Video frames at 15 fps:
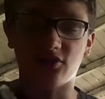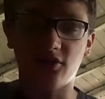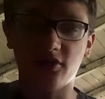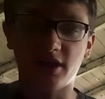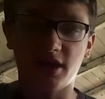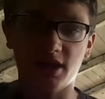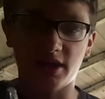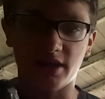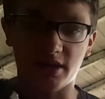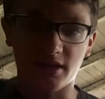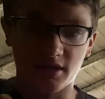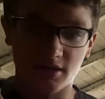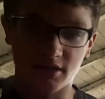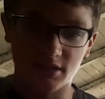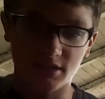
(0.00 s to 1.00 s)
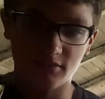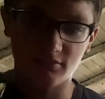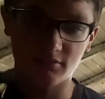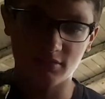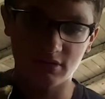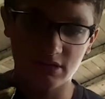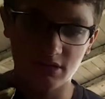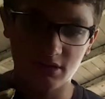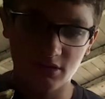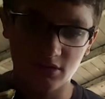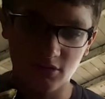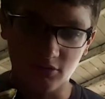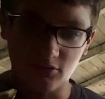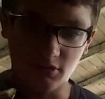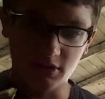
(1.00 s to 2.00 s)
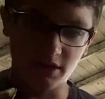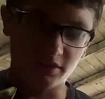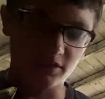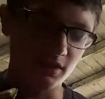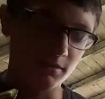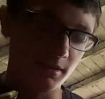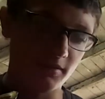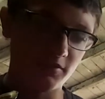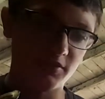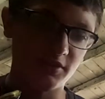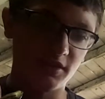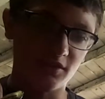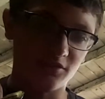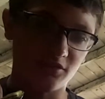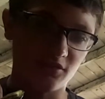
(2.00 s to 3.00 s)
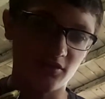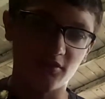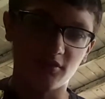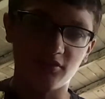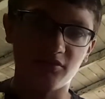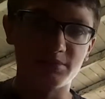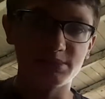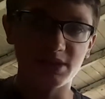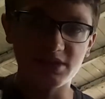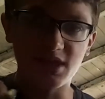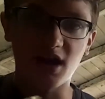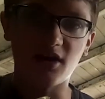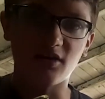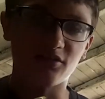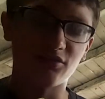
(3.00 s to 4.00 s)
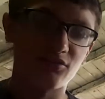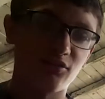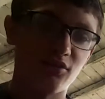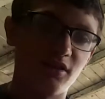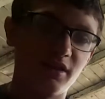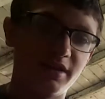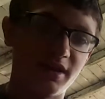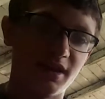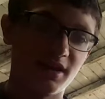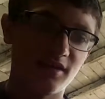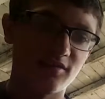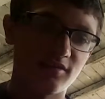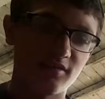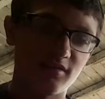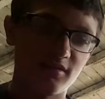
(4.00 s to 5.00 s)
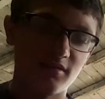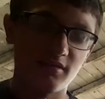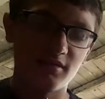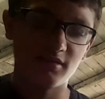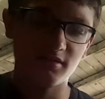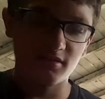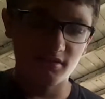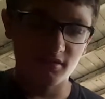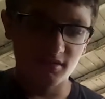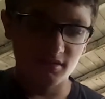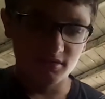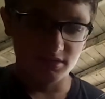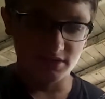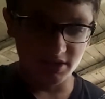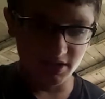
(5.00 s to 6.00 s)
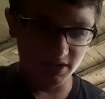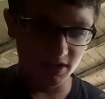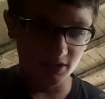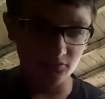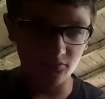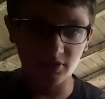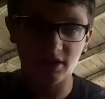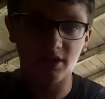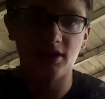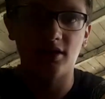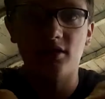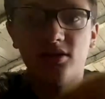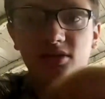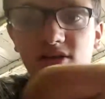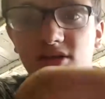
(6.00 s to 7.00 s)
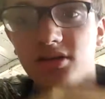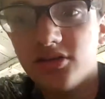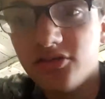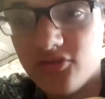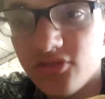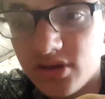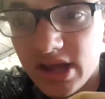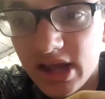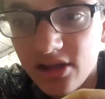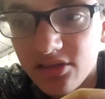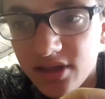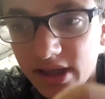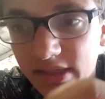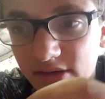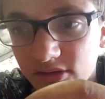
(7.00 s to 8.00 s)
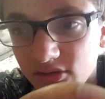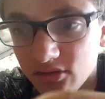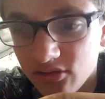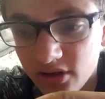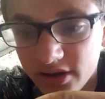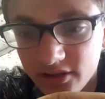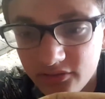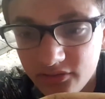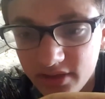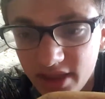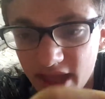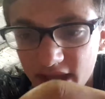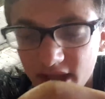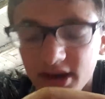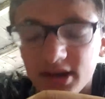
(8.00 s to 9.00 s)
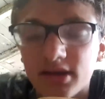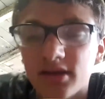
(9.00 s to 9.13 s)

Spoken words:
Okay. What can I say about these? They're from the dollar store. Yes. Then you get drilled outside. They're just trying to get flat.